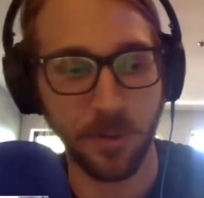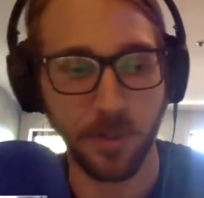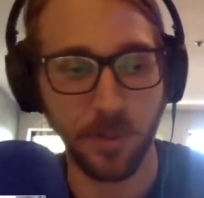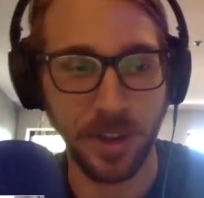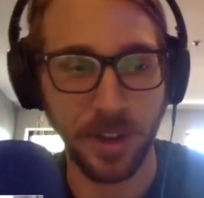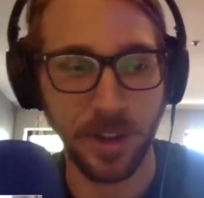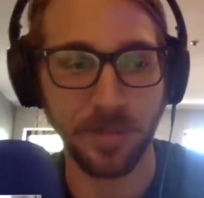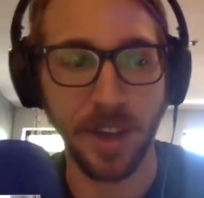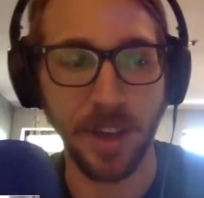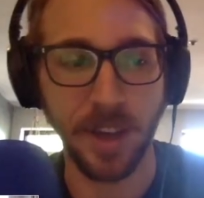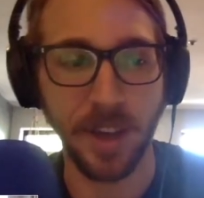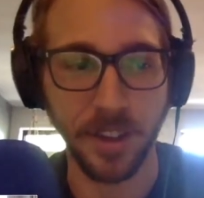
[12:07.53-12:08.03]
and
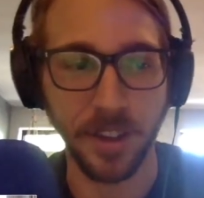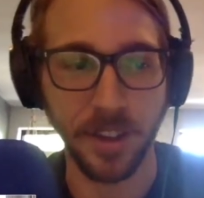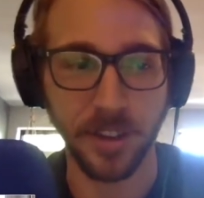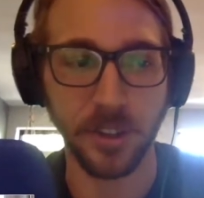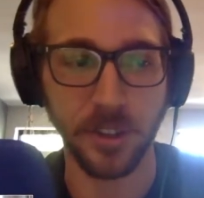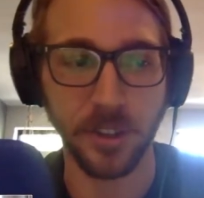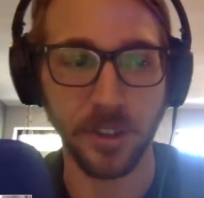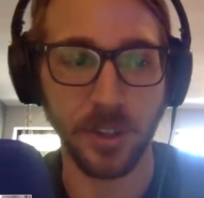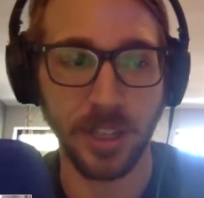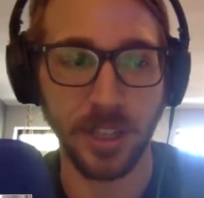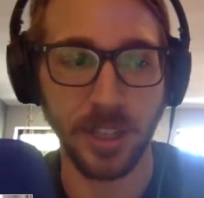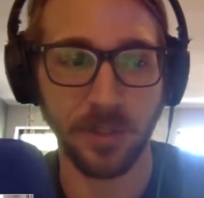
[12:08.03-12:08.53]
when
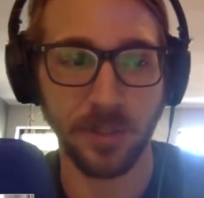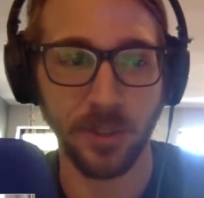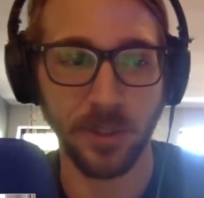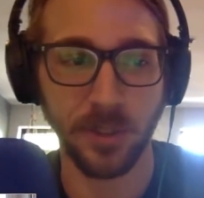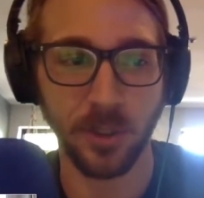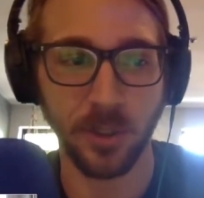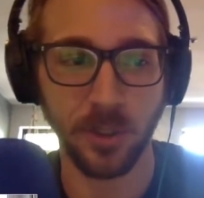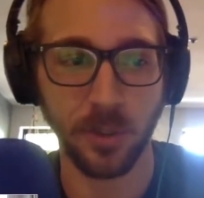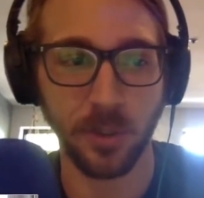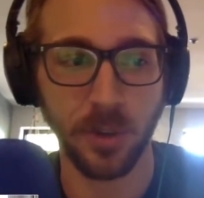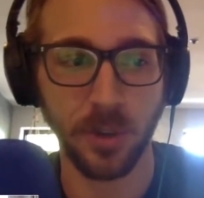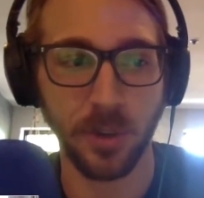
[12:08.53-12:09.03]
validator
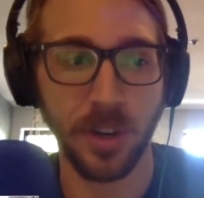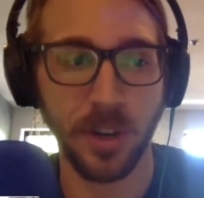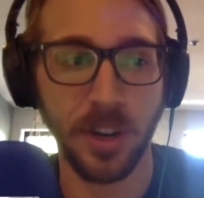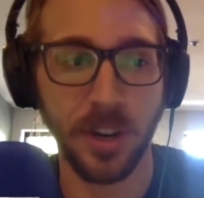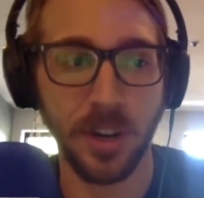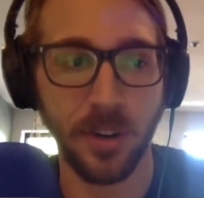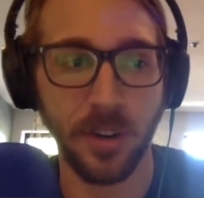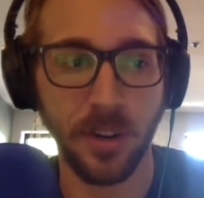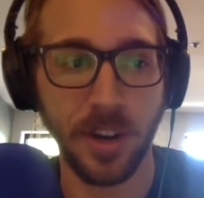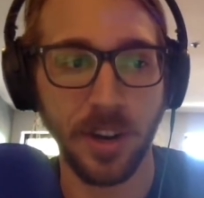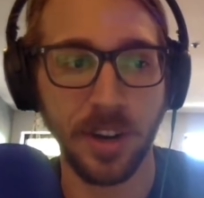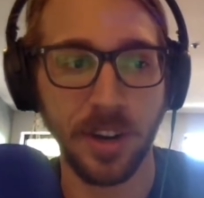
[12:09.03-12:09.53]
transfers were
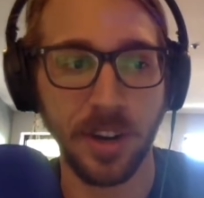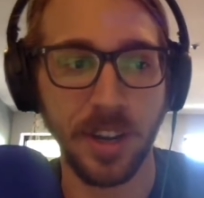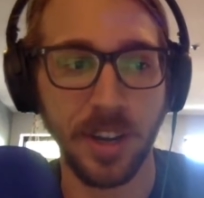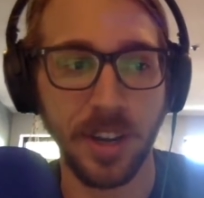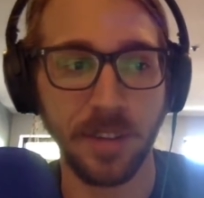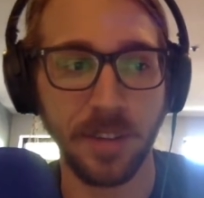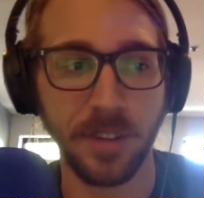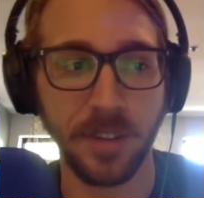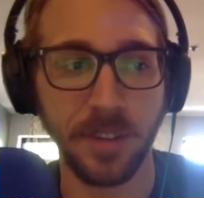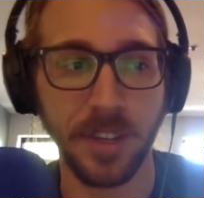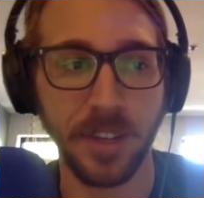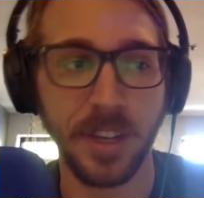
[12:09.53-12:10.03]
integrated
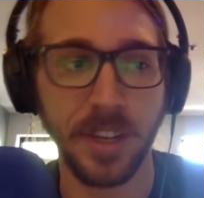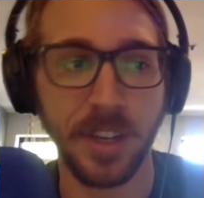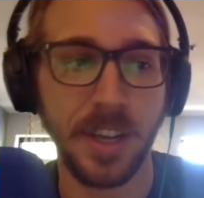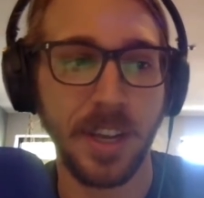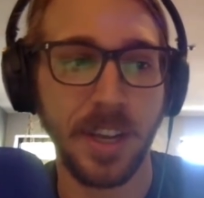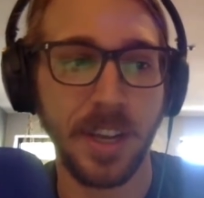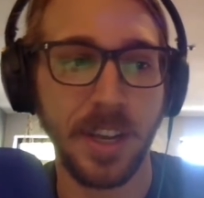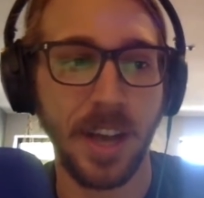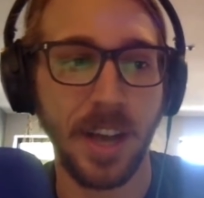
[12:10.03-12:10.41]
natively,